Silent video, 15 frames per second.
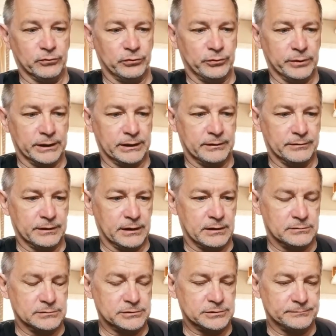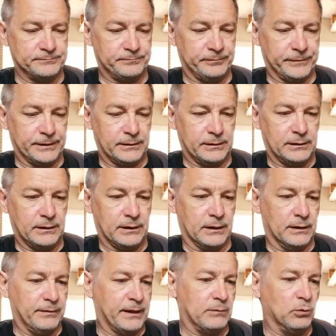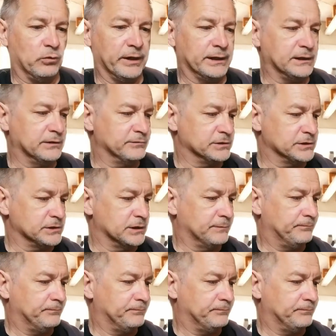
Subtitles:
doing anything else, and that will then give us